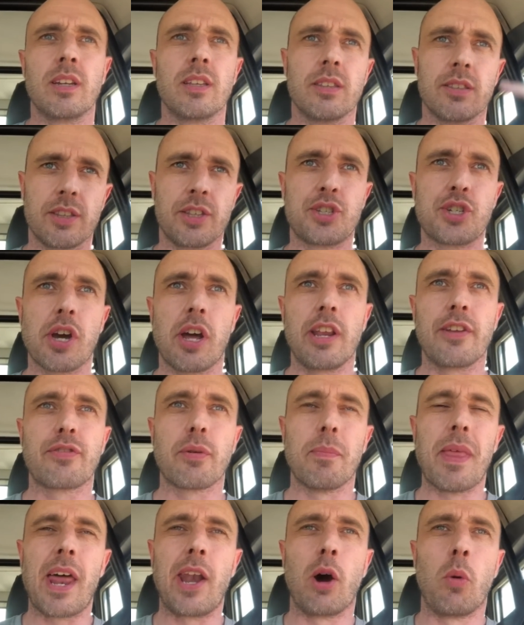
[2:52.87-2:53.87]
The journey from
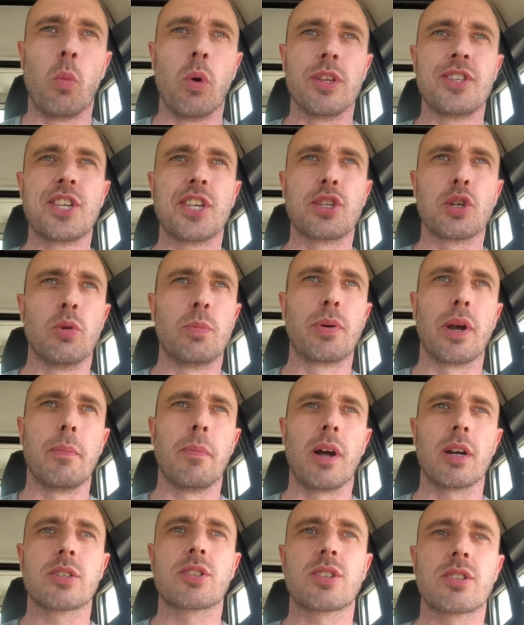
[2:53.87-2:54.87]
then onwards is all pretty
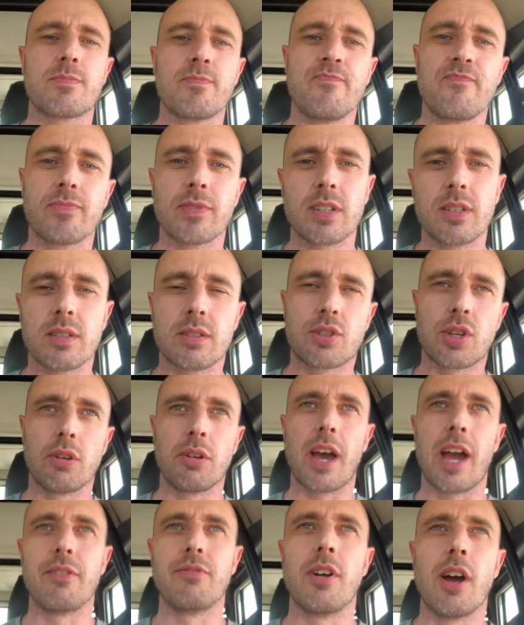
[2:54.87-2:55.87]
much
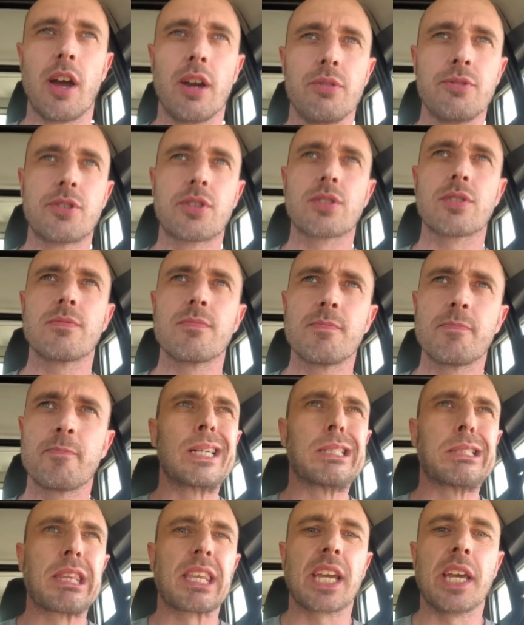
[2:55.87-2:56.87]
2-lane roads
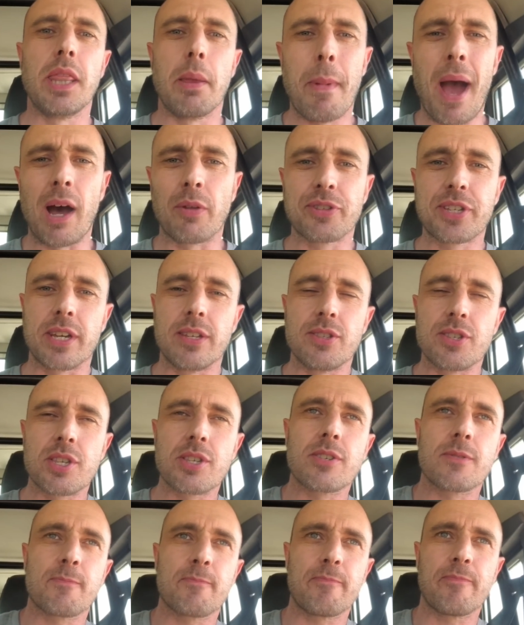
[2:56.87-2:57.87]
in the mountains.
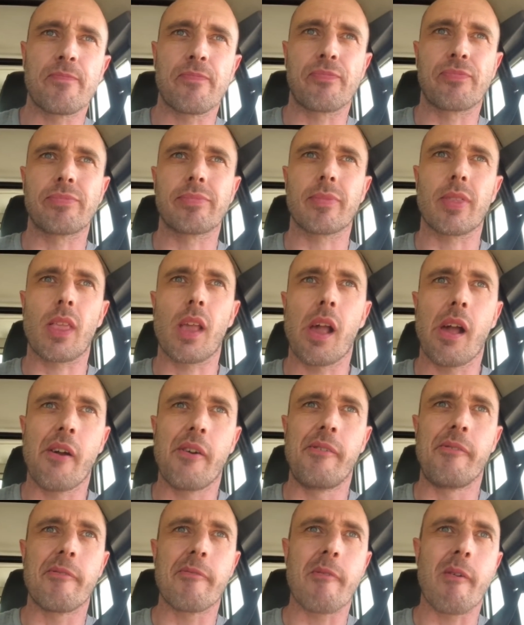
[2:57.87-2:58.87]

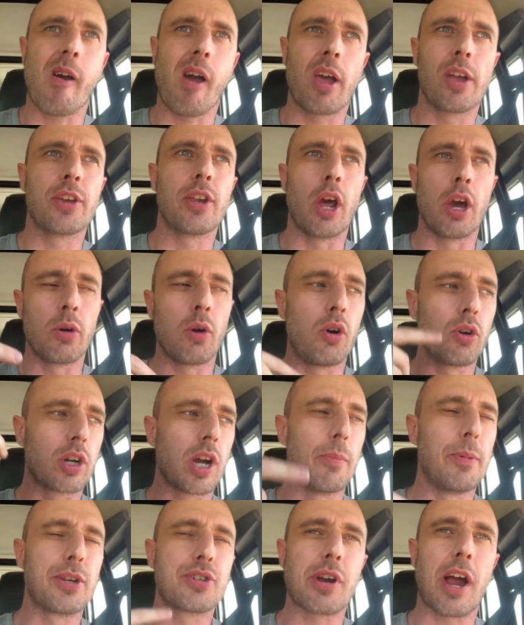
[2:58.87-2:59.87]

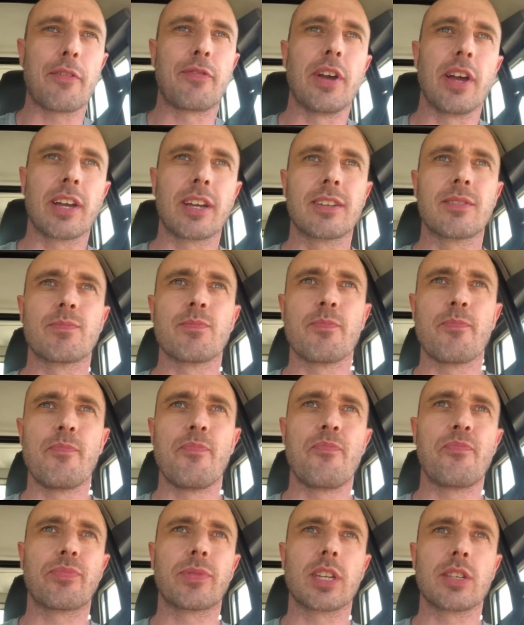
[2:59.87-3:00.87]
Oncoming traffic,
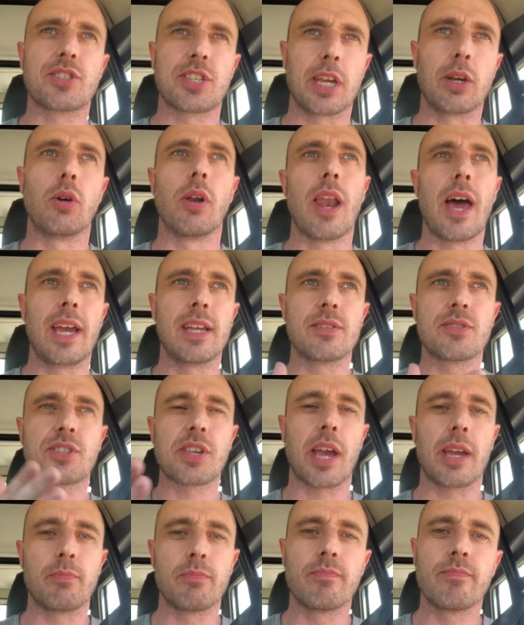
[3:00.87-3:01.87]
single lane,
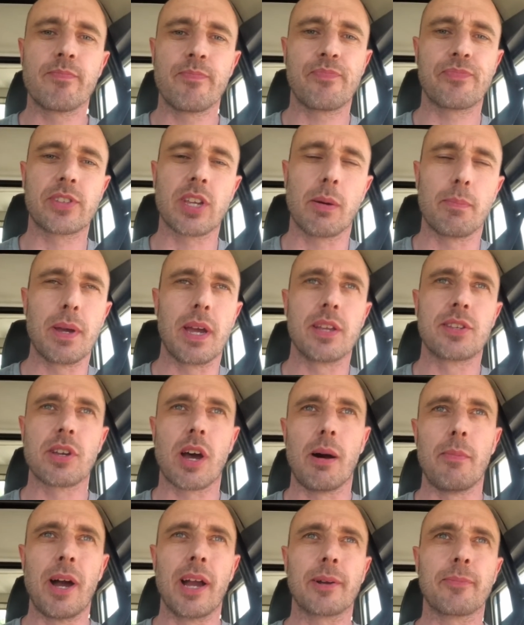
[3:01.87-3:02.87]
same bit of
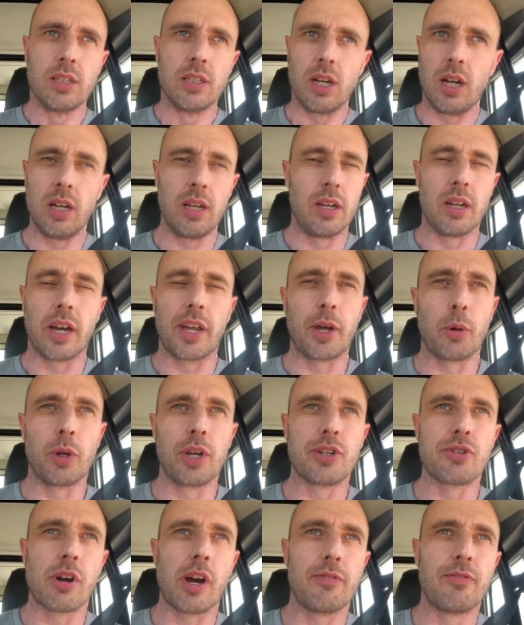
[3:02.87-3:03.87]
tarmac. I don't want to
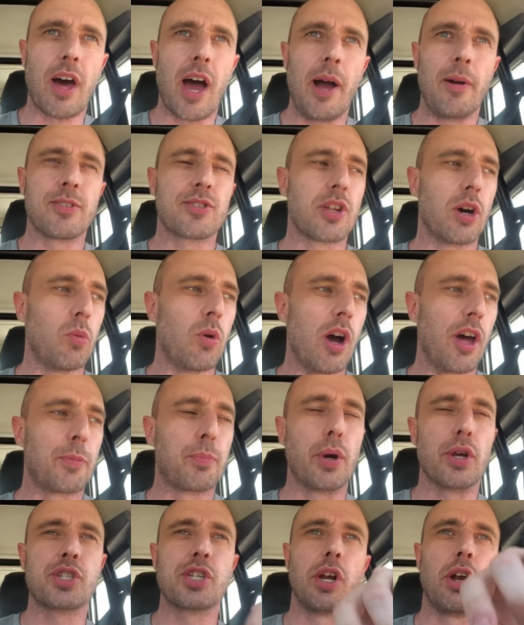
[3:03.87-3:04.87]
drive that. It's not worth
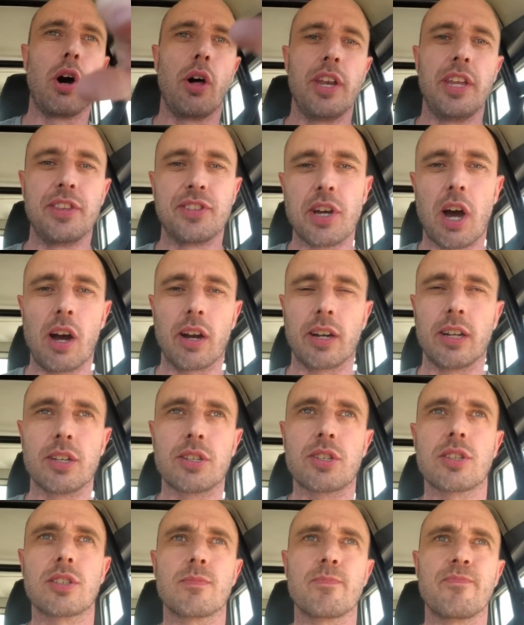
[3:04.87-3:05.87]
pushing on in darkness.
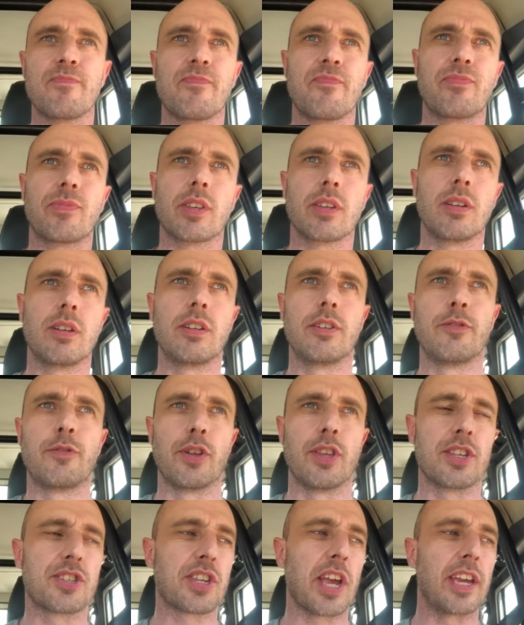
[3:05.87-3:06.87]
For
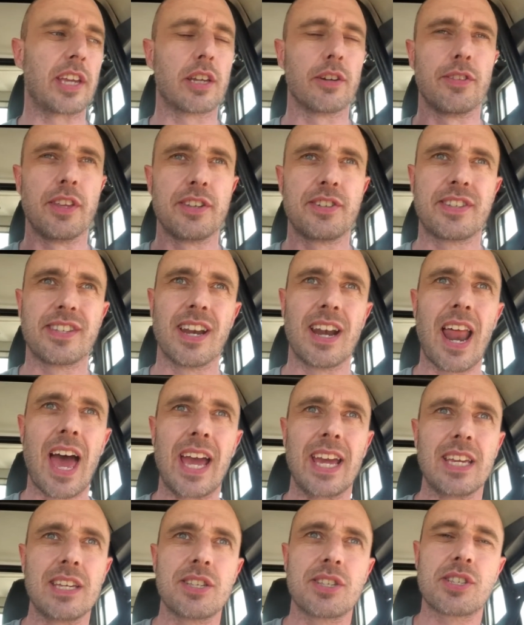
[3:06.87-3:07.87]
the sake of the
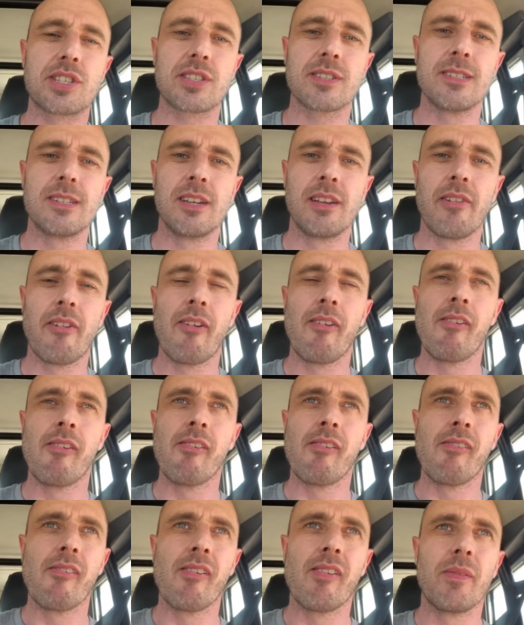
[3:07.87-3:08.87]
delays,
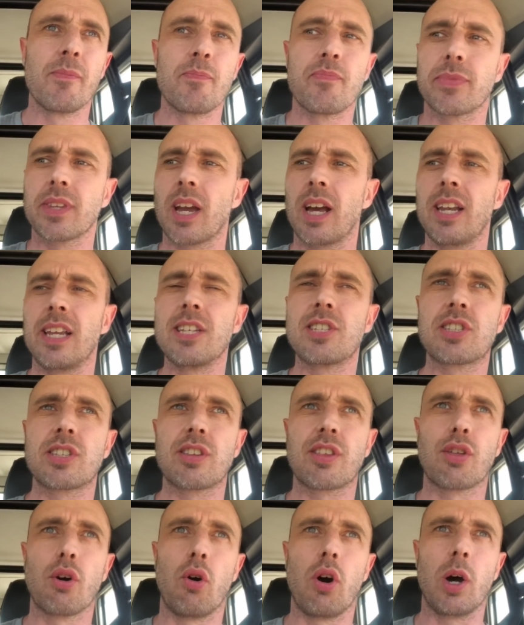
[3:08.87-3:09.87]
at least
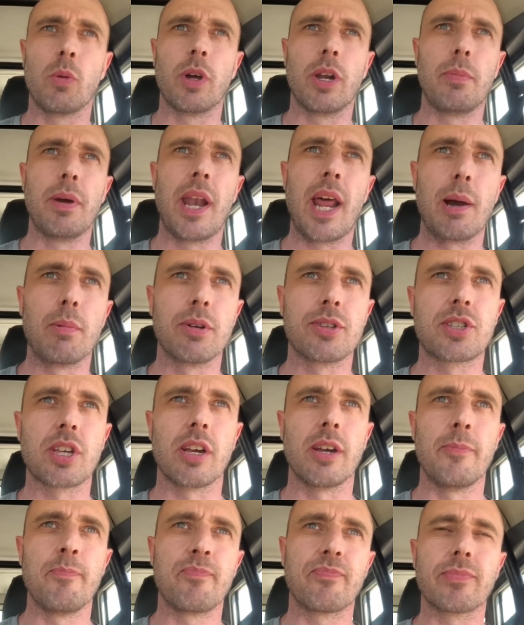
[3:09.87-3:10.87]
thought I would have been able
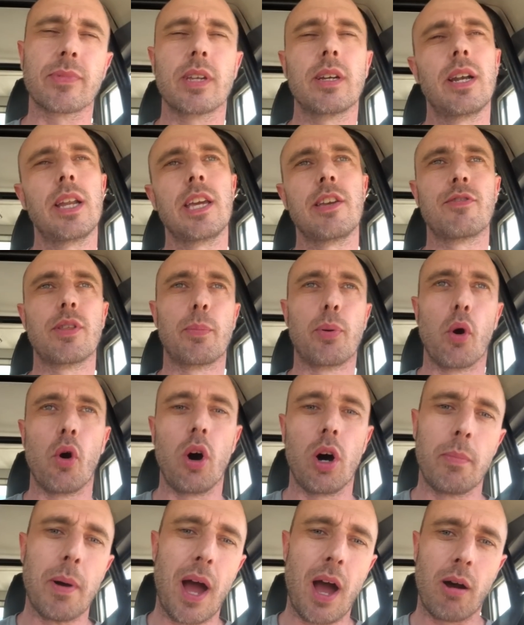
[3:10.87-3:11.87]
to leave the port
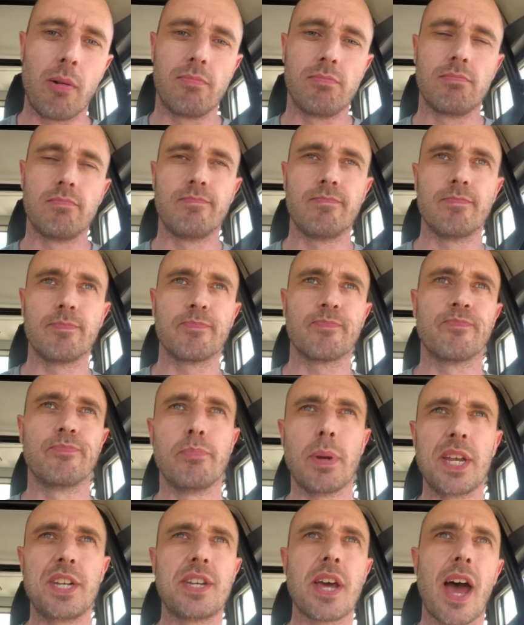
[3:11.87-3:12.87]
about
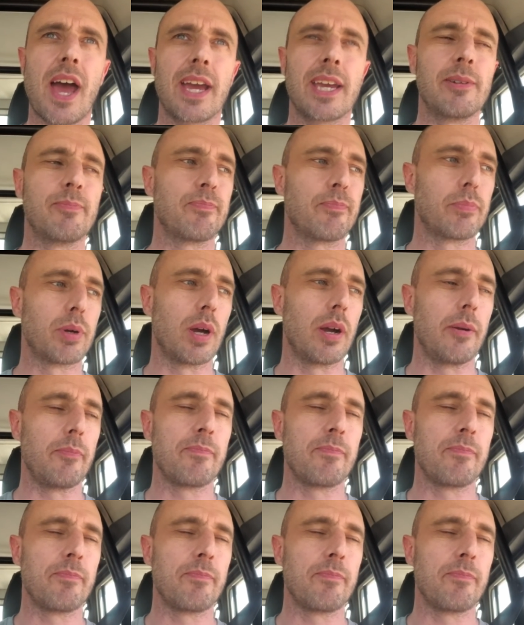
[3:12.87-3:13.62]
midday, but